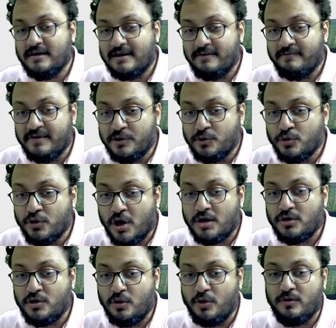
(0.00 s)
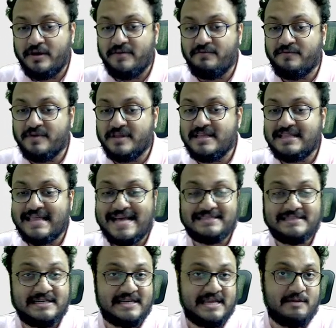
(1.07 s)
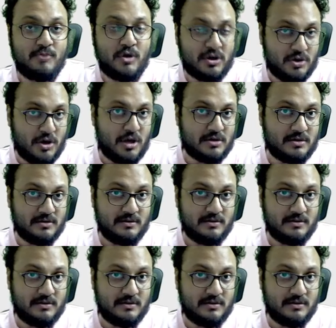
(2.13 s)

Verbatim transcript: we do not know if Vidit has a team or not.